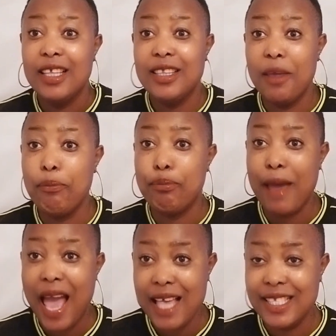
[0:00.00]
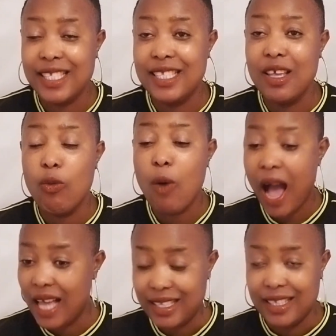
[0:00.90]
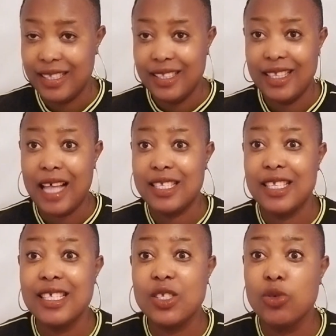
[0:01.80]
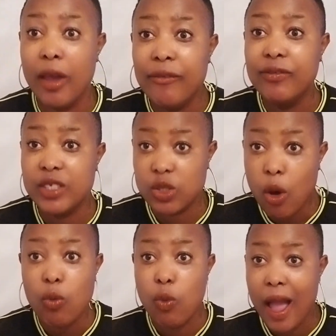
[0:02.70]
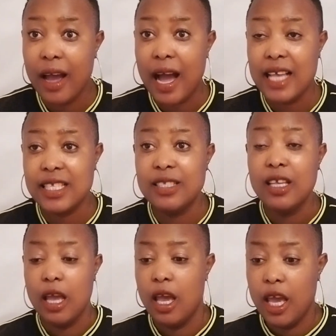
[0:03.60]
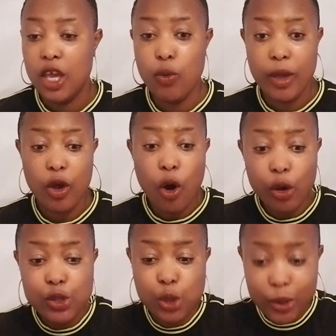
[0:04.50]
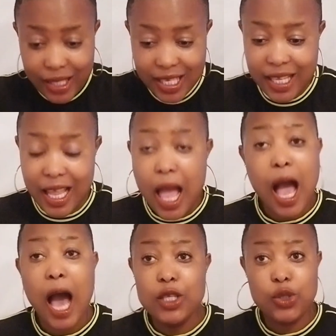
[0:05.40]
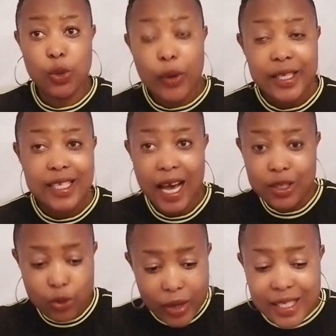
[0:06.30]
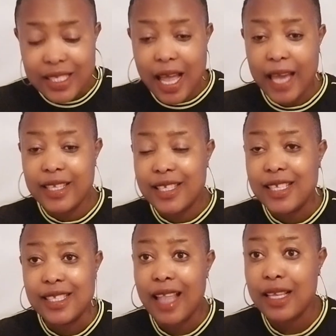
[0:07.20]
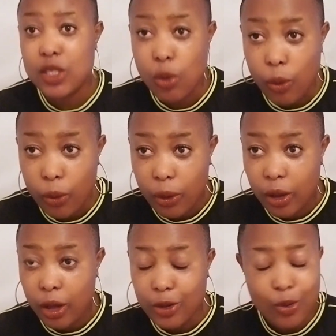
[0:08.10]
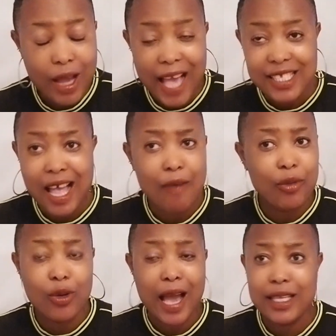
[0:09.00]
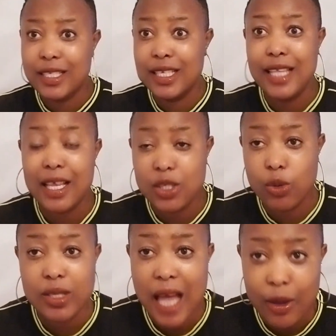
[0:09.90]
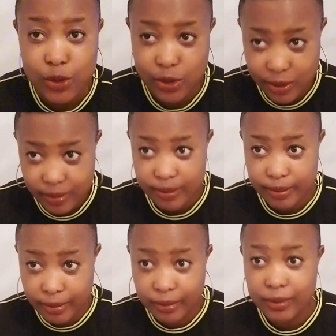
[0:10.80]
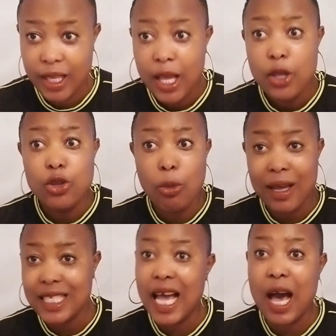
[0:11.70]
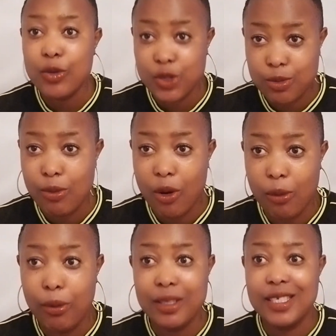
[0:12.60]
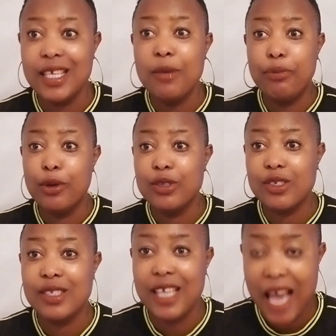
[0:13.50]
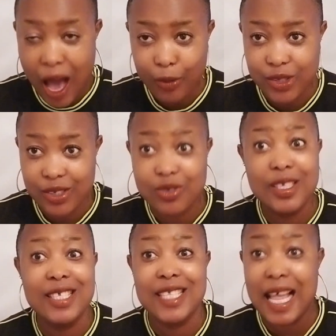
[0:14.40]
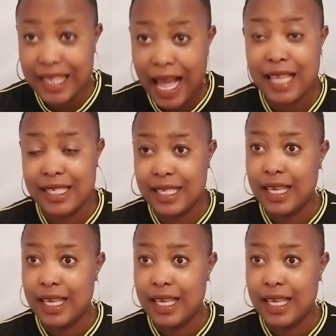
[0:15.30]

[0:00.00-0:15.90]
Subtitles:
the best, the one that is doing so well, as in he will hold something and do it nice, is Nasto. You guys, have you guys seen Nasto's house? No matter how small, but he built the house to the standard.